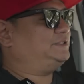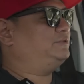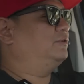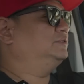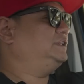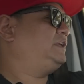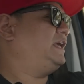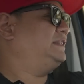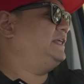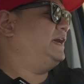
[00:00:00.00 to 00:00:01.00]
You only
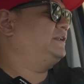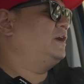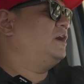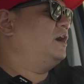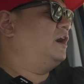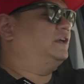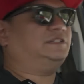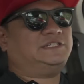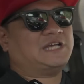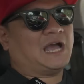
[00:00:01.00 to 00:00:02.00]
get that on
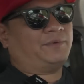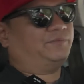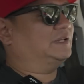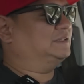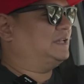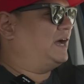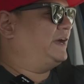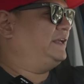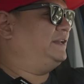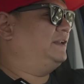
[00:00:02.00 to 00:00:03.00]
the top of the
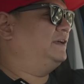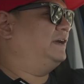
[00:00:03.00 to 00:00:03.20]
line